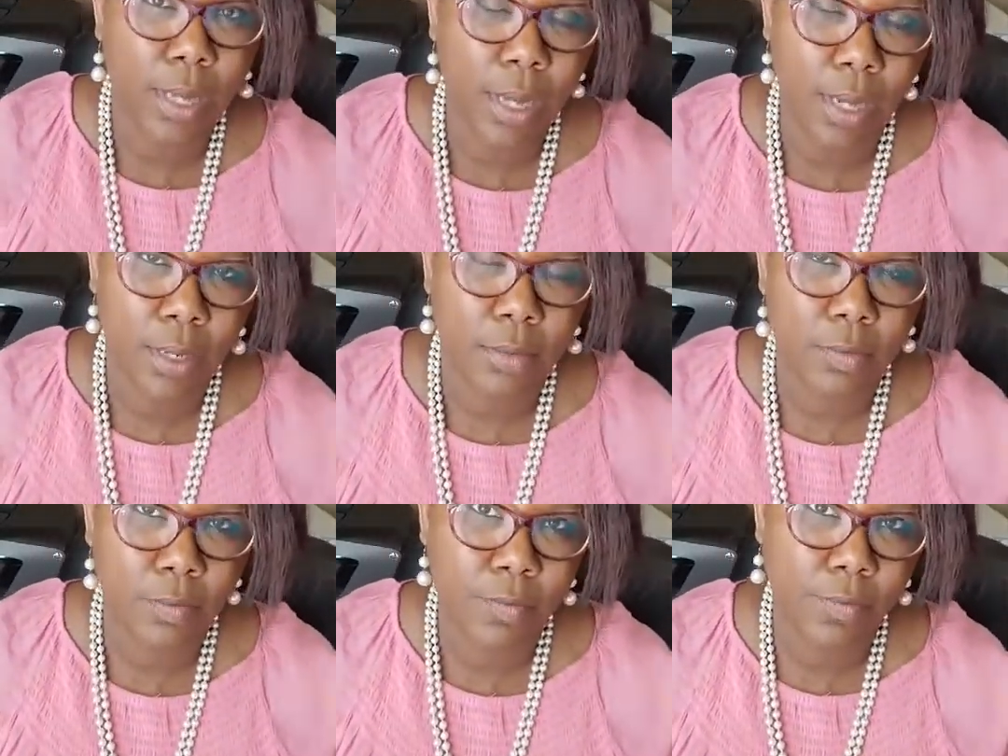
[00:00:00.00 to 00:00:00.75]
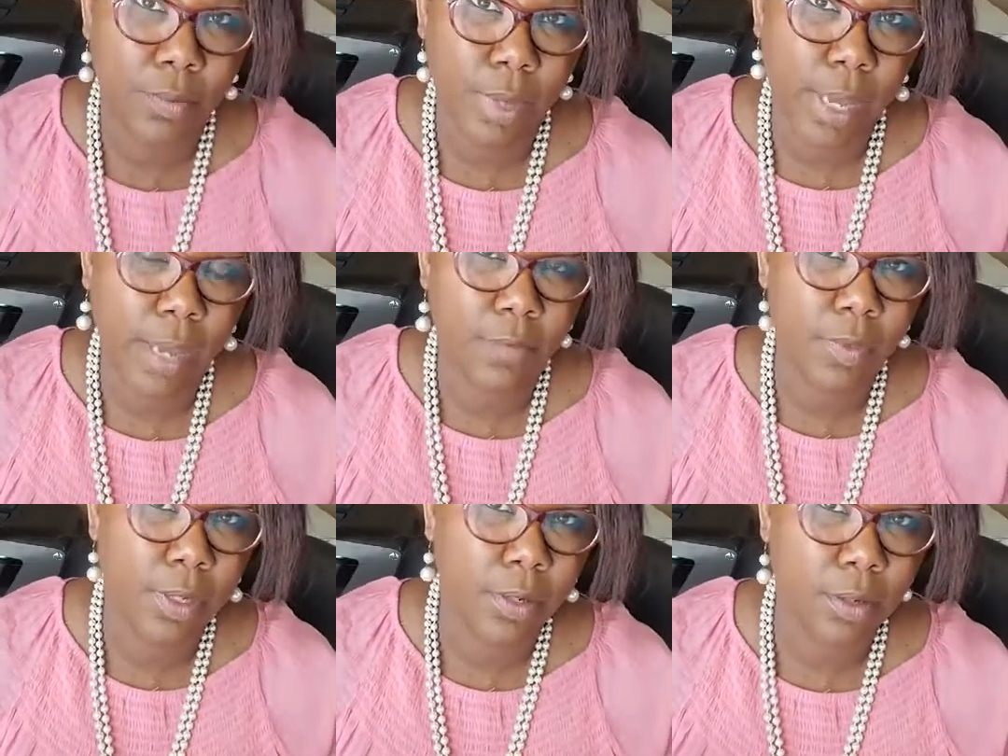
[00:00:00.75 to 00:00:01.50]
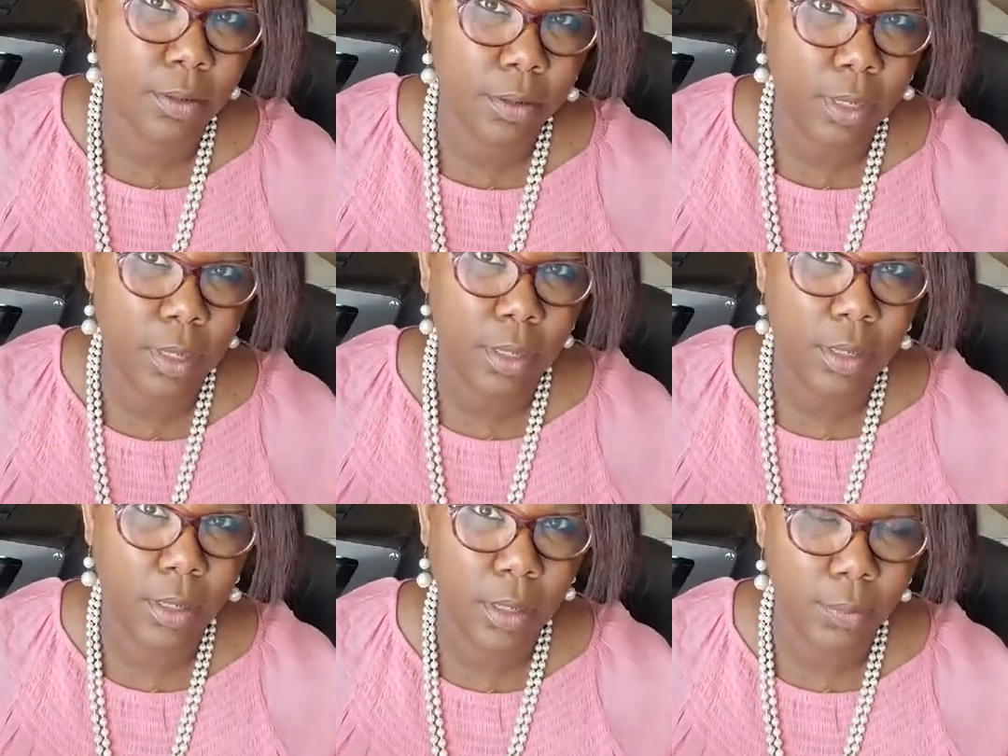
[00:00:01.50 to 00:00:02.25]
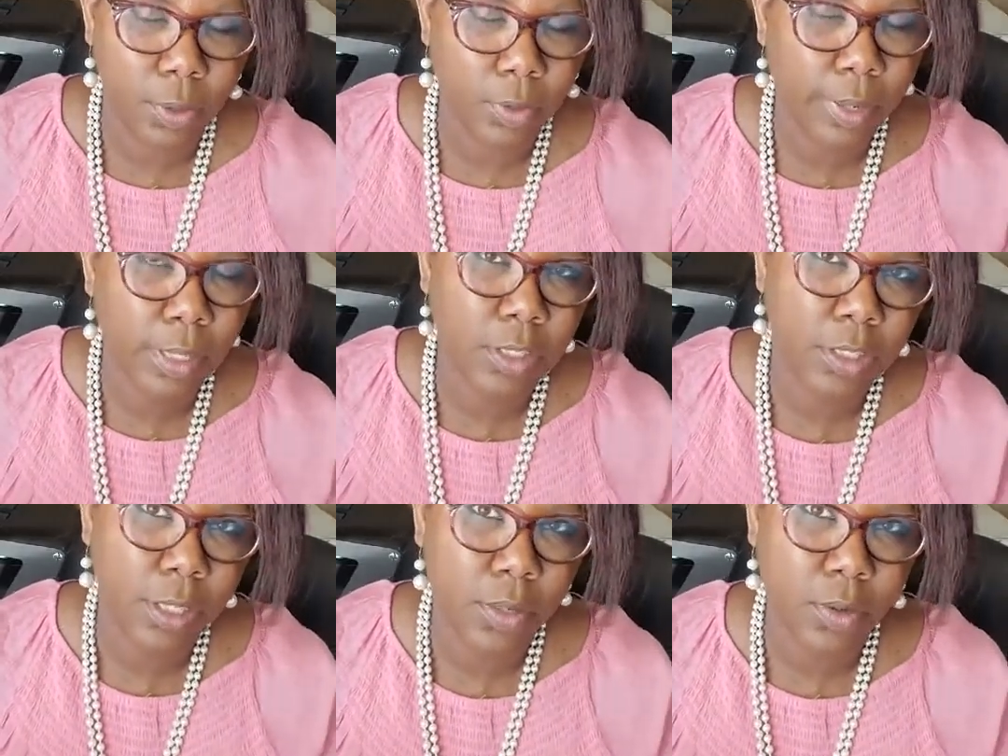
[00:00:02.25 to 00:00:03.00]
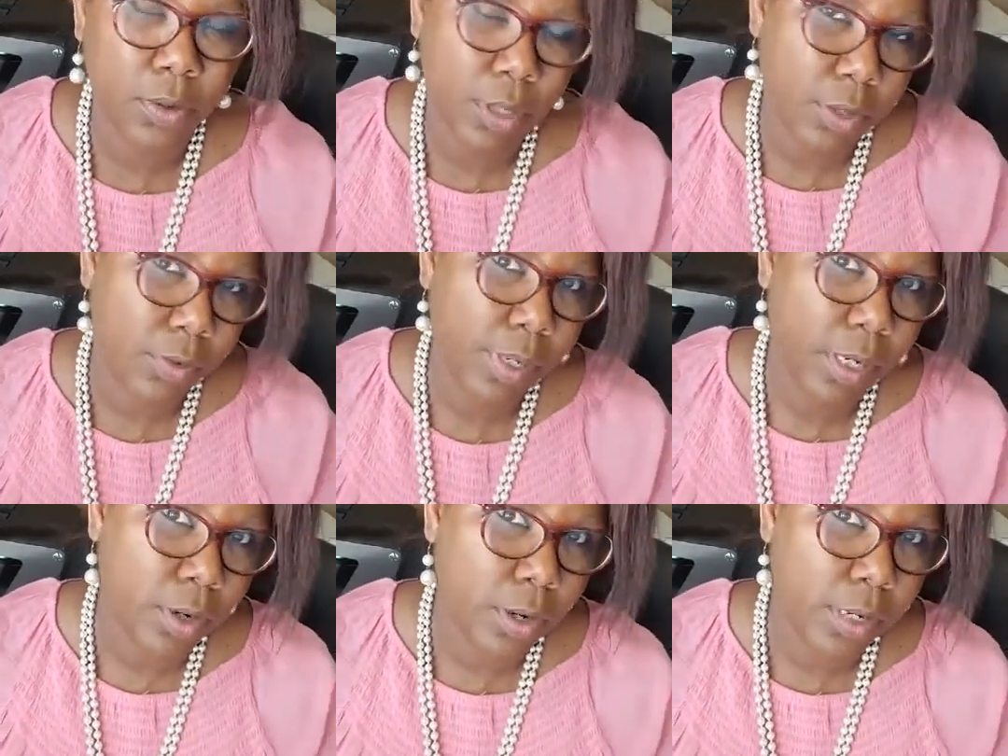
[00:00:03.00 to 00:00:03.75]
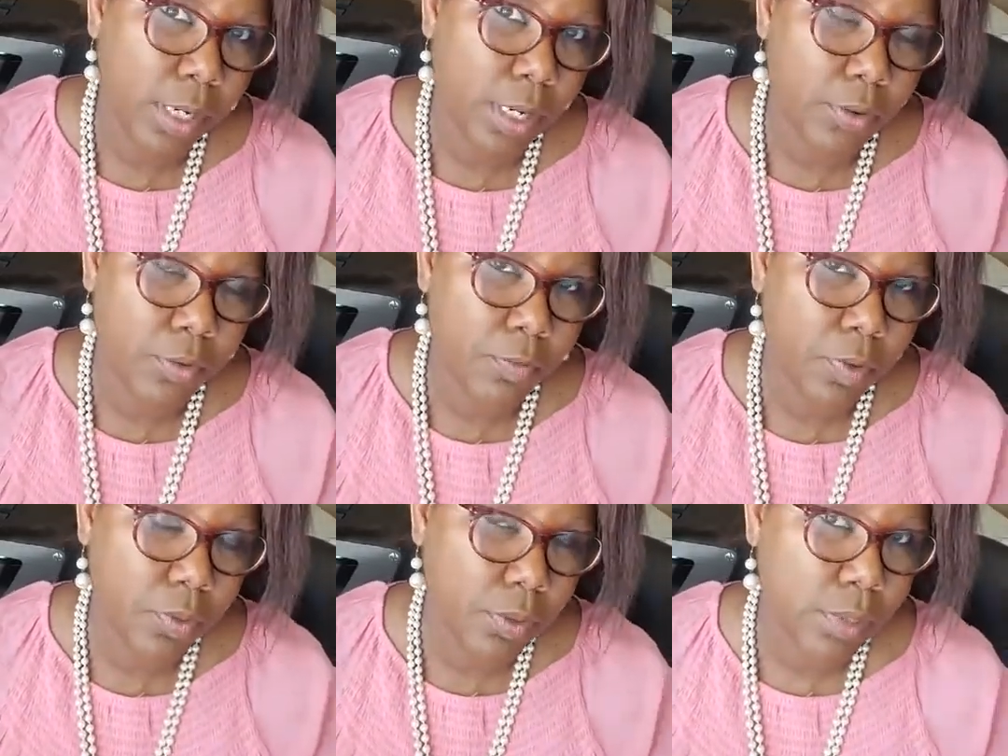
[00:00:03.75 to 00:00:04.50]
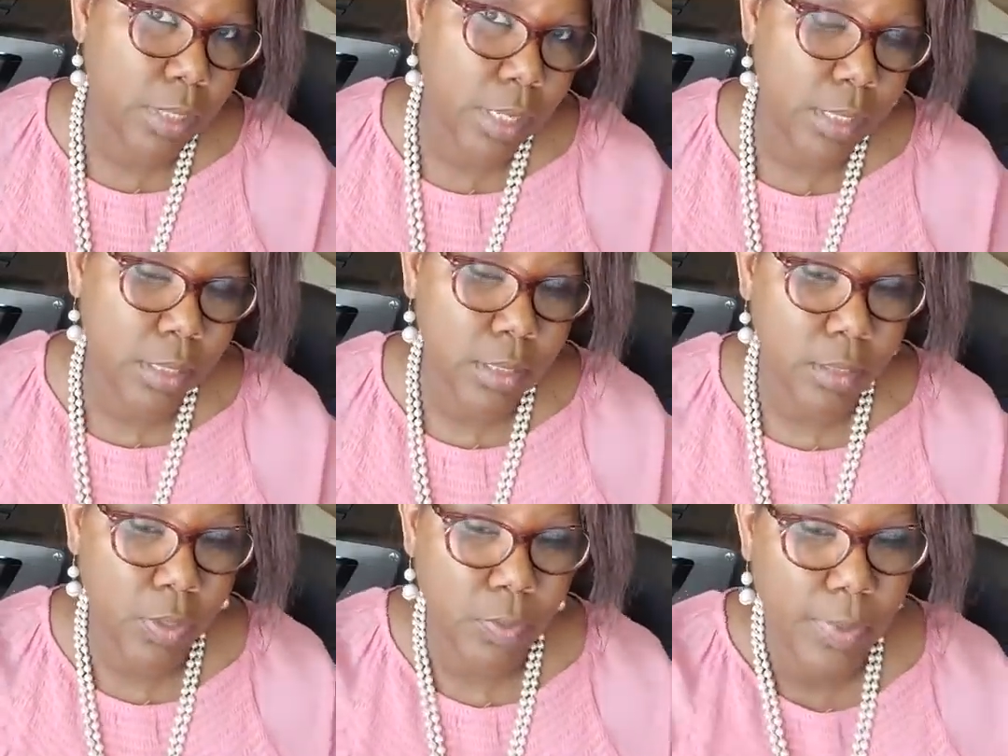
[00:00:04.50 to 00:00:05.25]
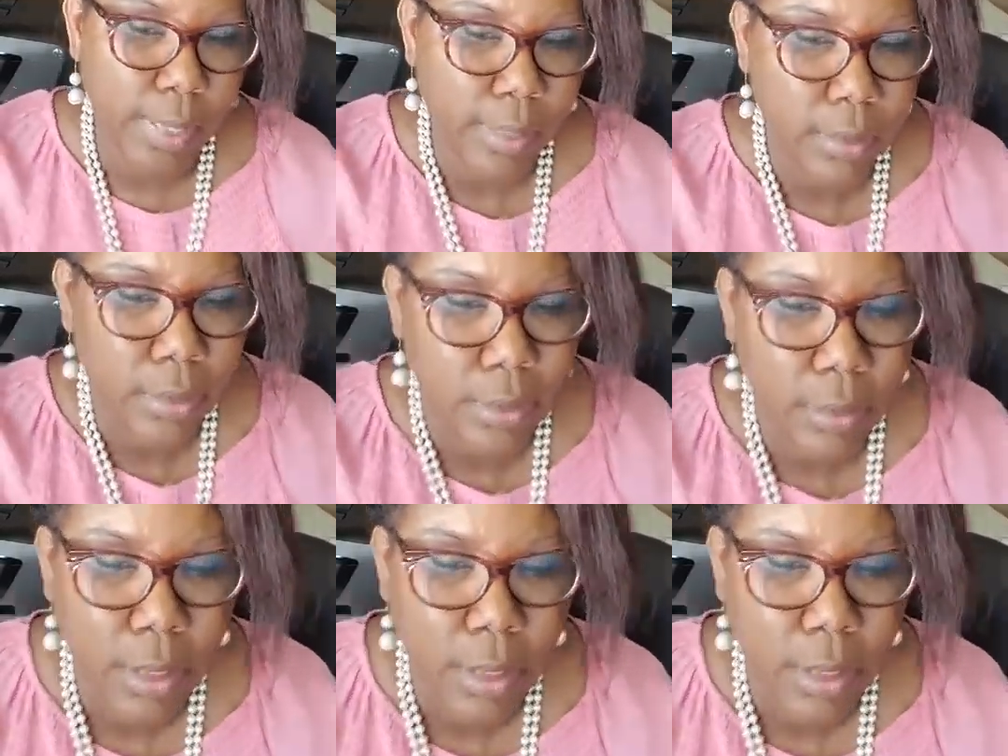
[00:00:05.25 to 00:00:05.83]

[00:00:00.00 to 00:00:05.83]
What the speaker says: and have their immigration or their green card interviews done in the U.S.